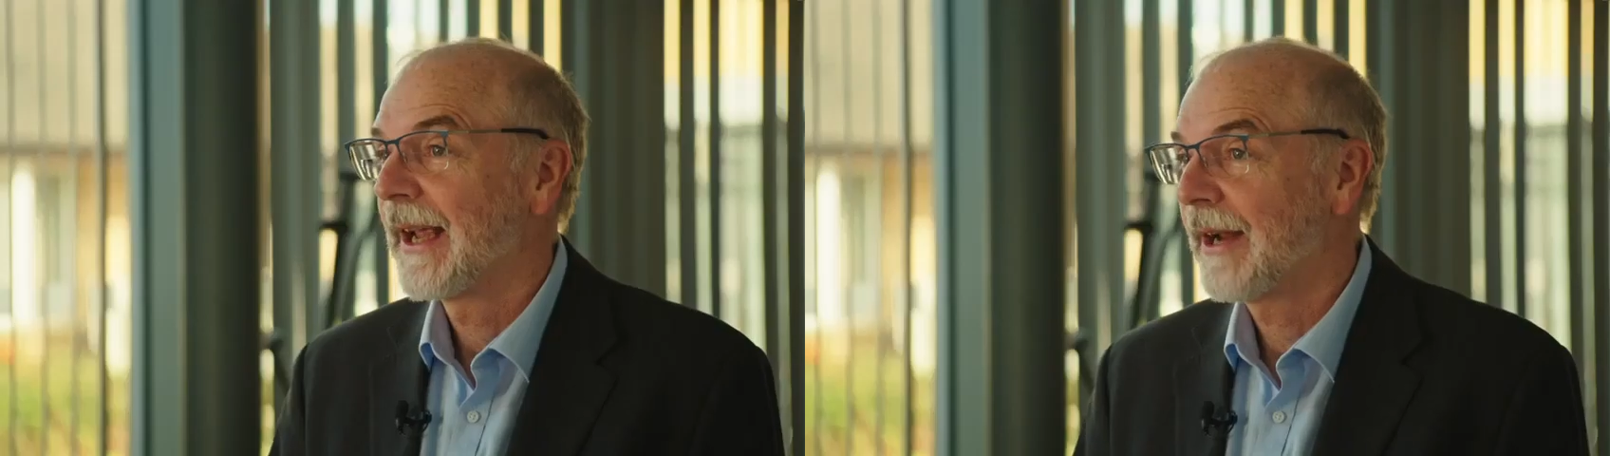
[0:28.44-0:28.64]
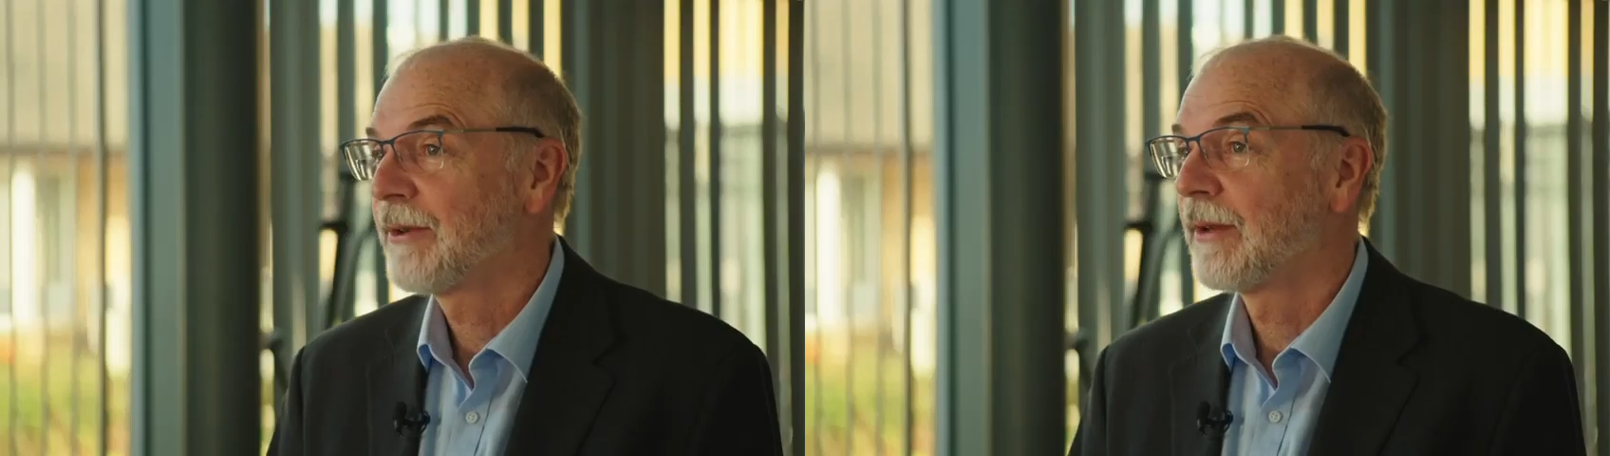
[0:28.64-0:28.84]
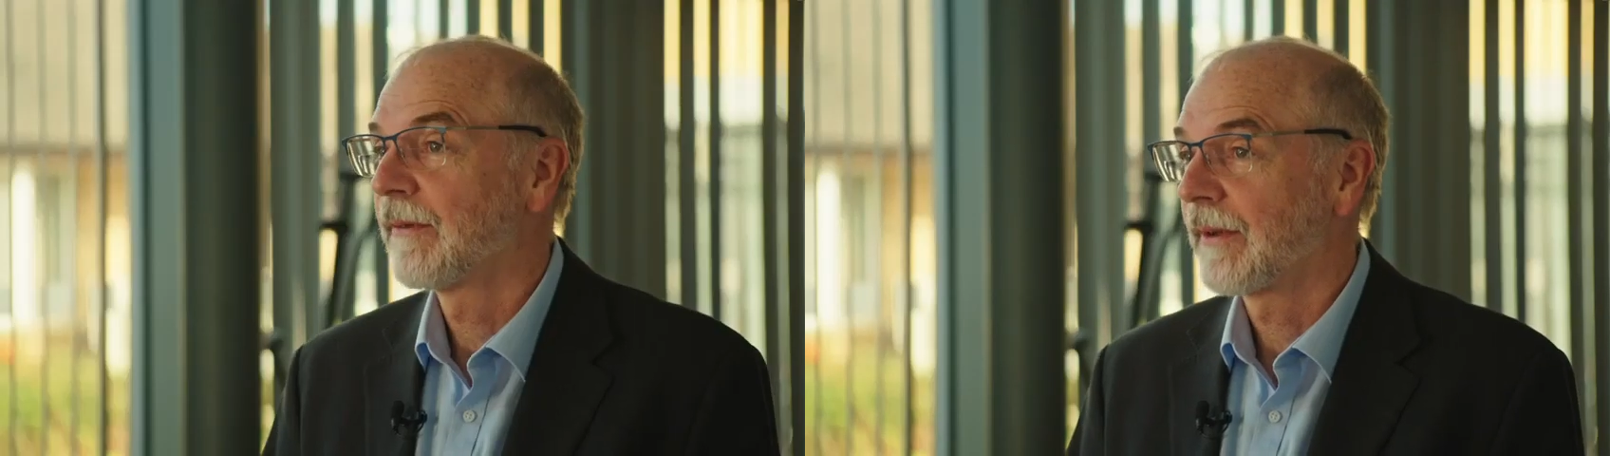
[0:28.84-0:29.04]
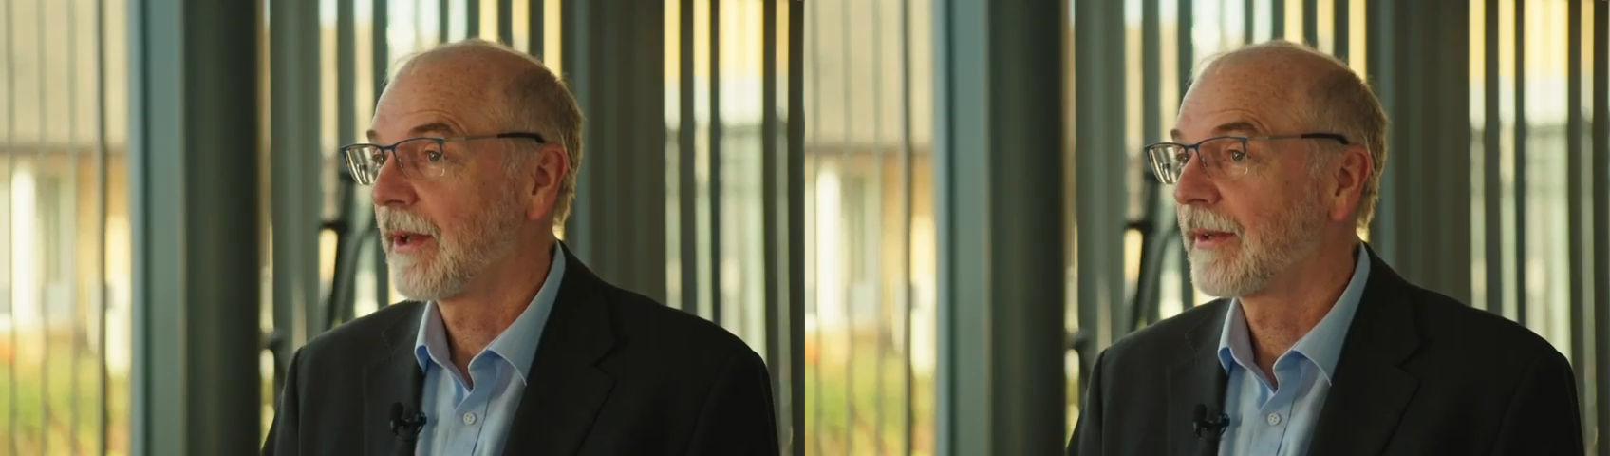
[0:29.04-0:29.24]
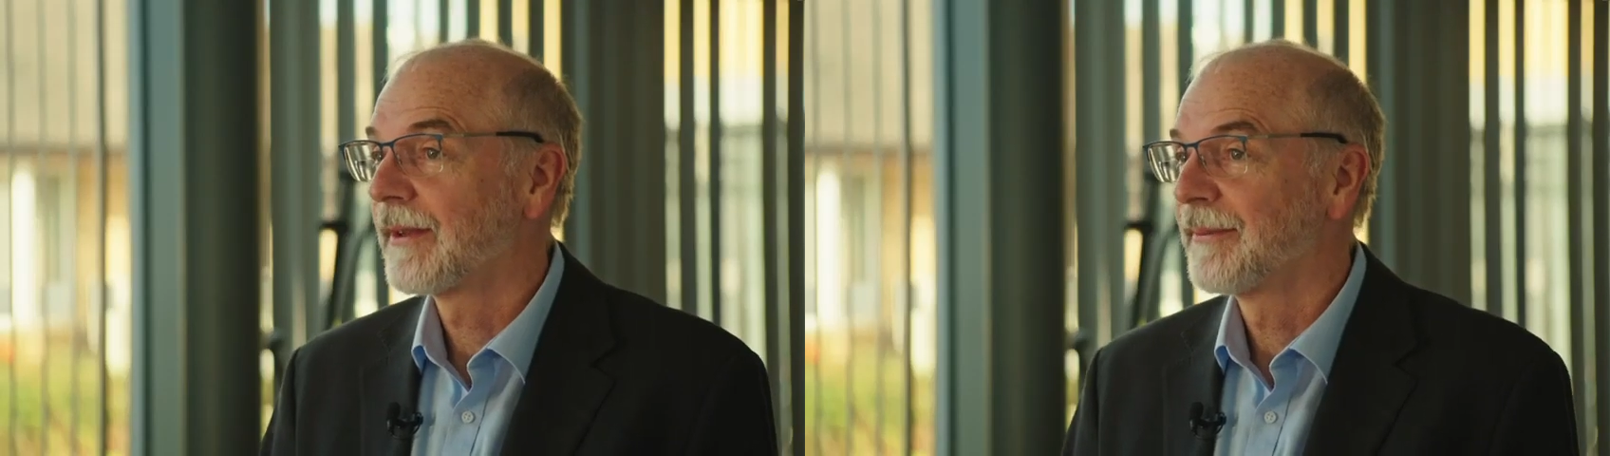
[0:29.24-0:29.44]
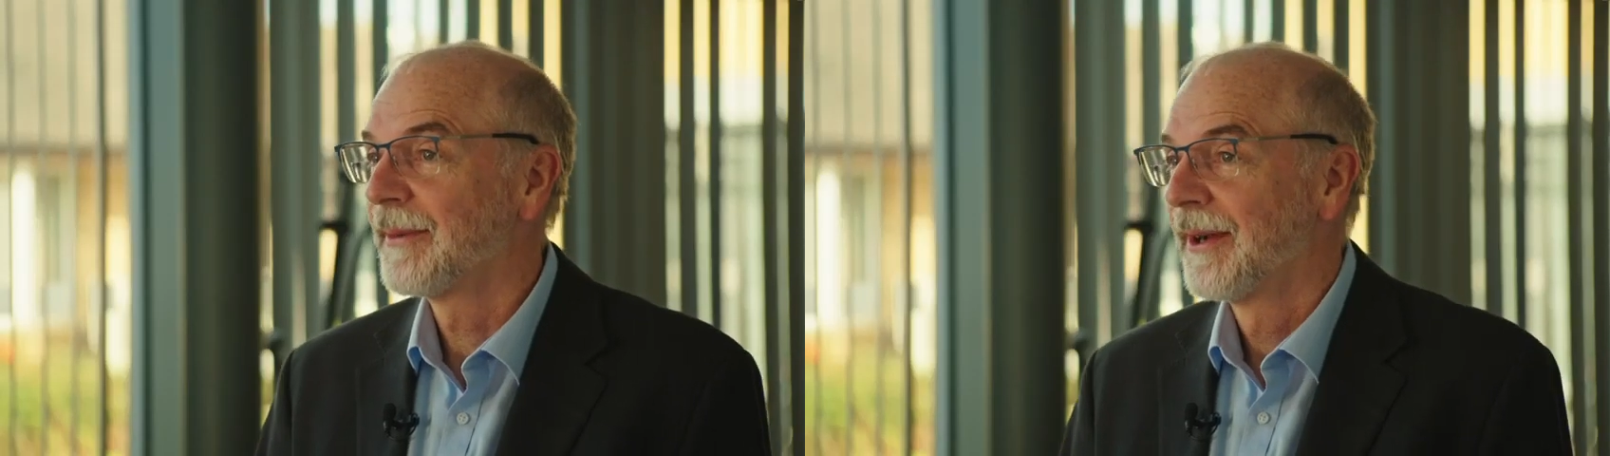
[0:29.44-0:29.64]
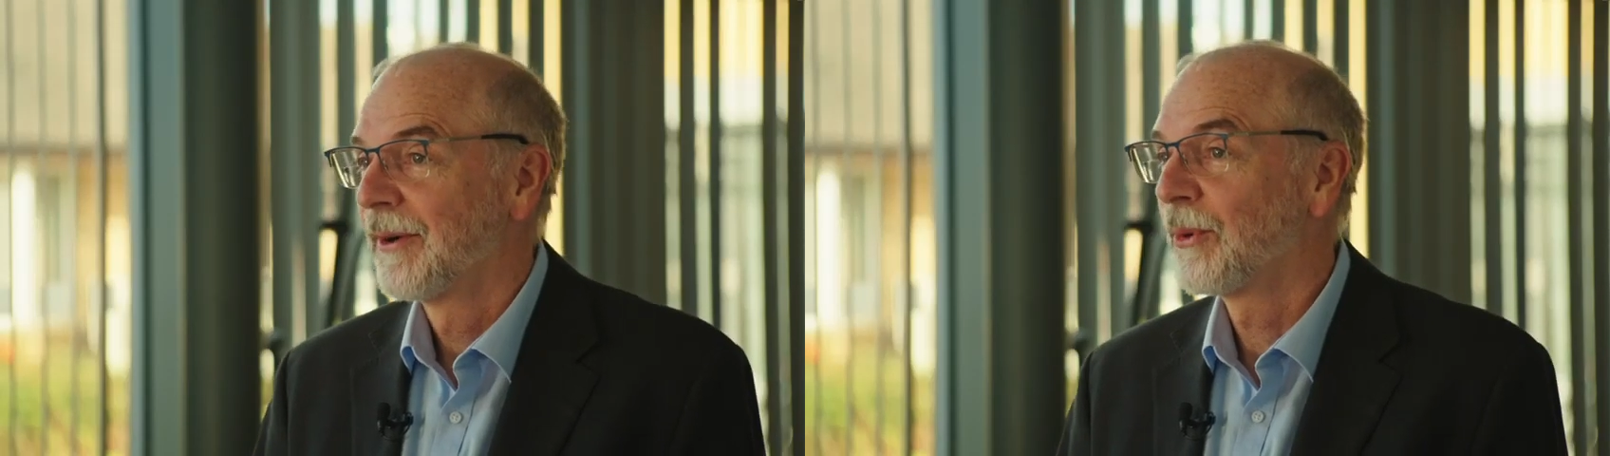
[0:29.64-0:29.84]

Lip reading: how do you fly them